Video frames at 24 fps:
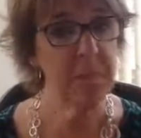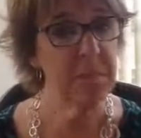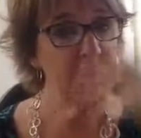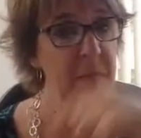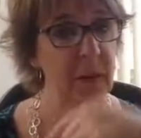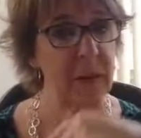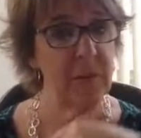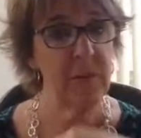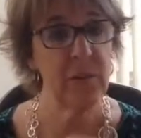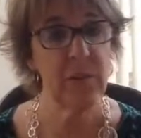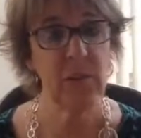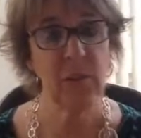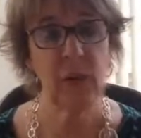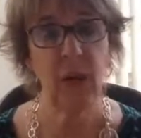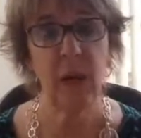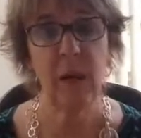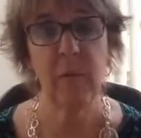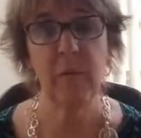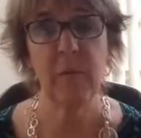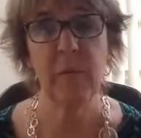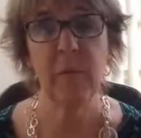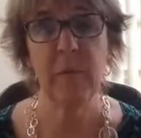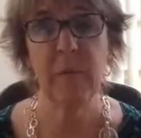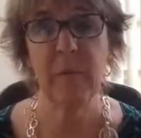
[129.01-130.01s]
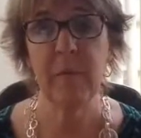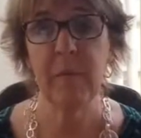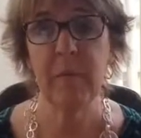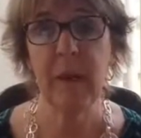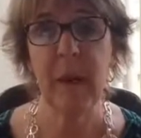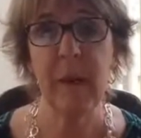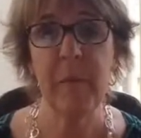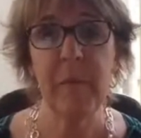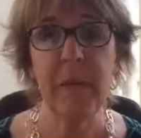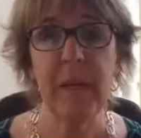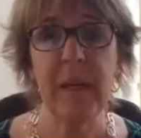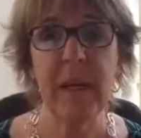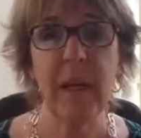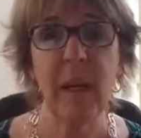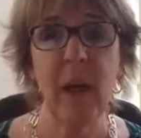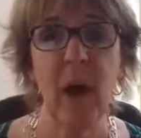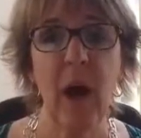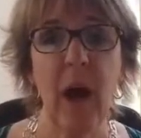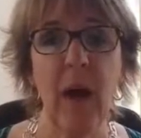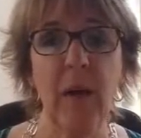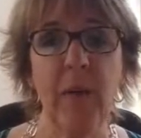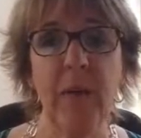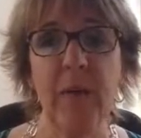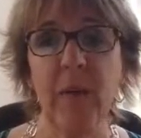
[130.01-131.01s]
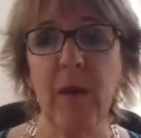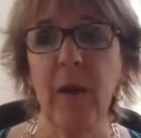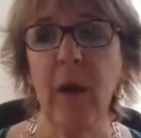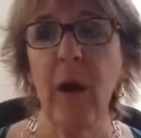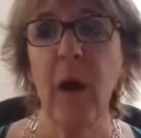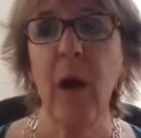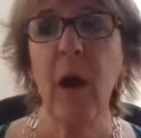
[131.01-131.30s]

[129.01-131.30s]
I took off my being an author.